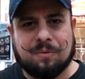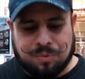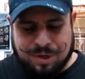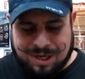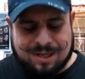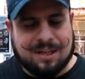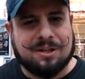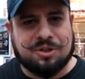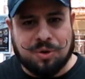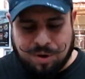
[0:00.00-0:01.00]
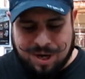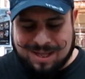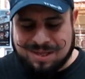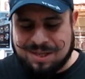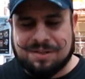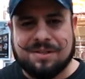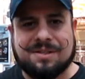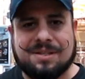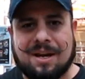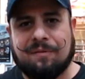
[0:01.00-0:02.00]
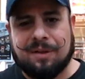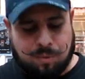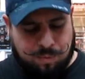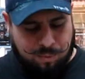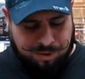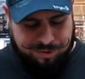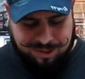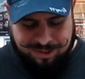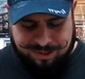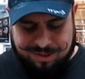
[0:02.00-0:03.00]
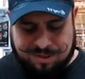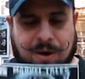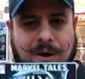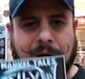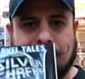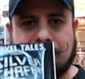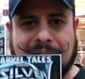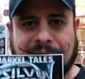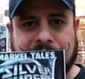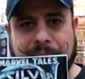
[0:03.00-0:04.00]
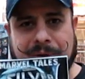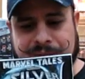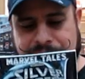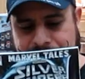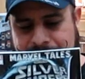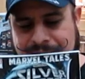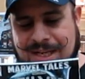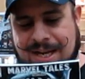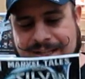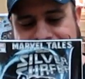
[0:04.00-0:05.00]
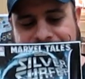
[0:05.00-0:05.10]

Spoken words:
and read and enjoy, this is definitely worth it. This is all the bang for your buck that you're going to need at